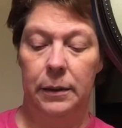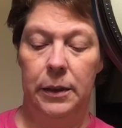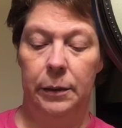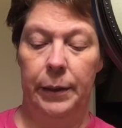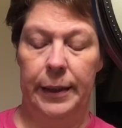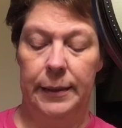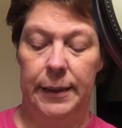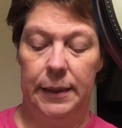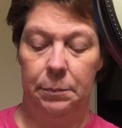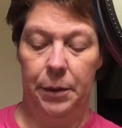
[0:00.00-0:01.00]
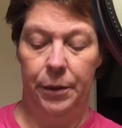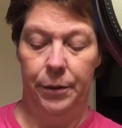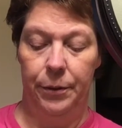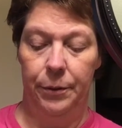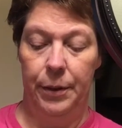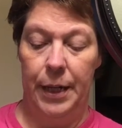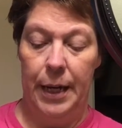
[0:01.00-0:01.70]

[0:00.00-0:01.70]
Dewy and Smooth